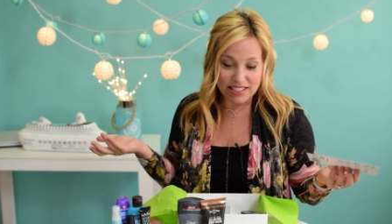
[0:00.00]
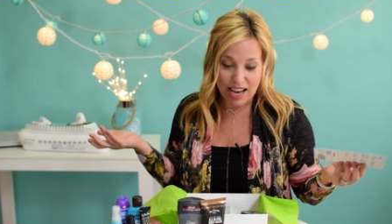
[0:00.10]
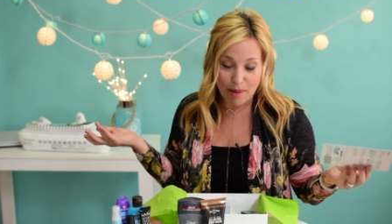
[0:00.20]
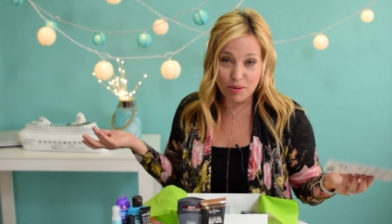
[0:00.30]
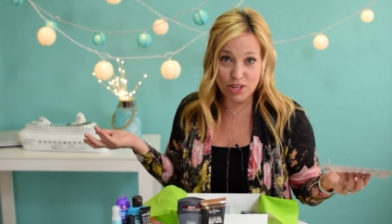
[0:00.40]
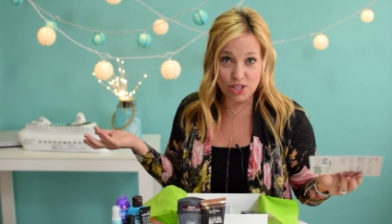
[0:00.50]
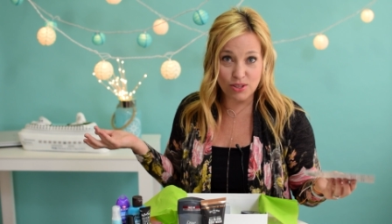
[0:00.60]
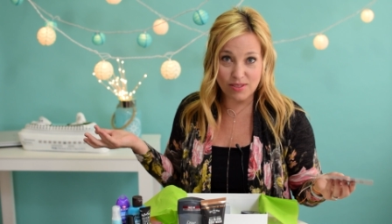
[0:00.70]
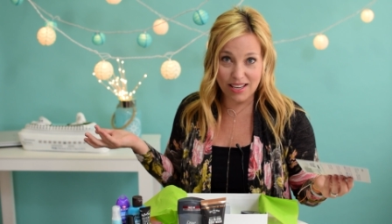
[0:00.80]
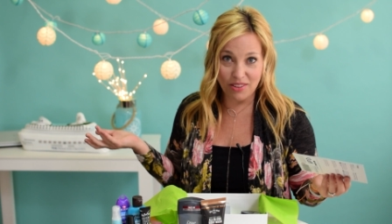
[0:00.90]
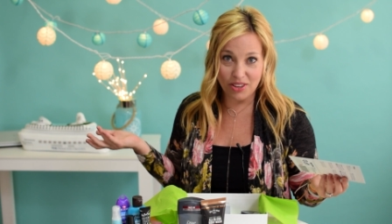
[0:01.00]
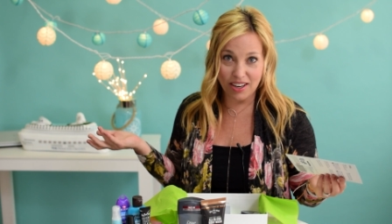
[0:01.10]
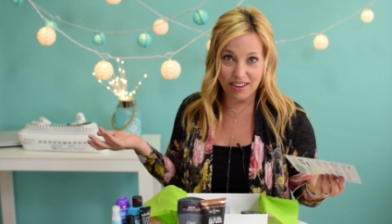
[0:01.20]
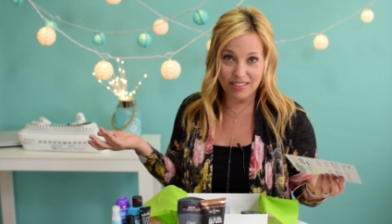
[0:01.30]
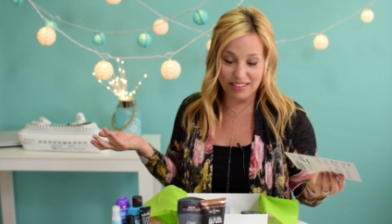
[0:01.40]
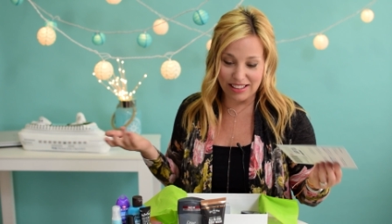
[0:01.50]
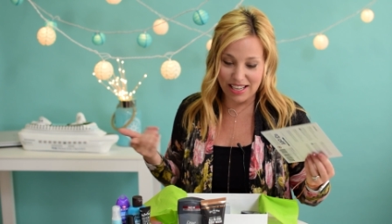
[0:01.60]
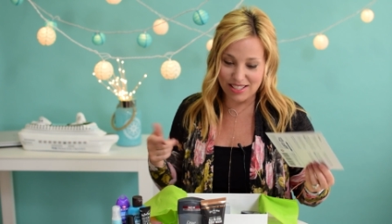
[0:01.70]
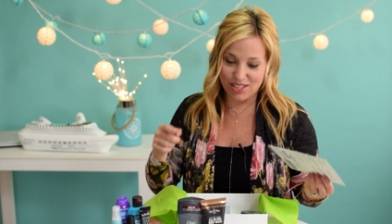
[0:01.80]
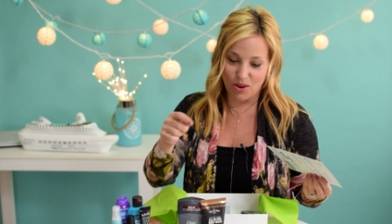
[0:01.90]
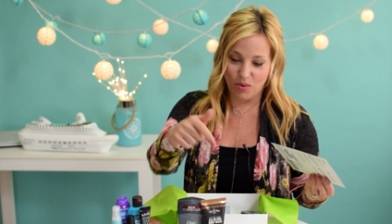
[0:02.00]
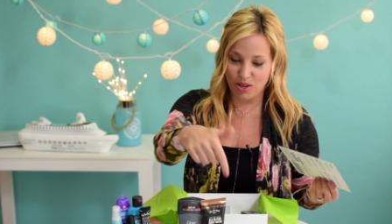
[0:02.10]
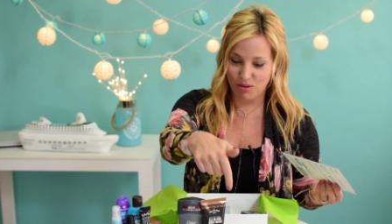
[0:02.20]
Dapper dudes out there, let us know what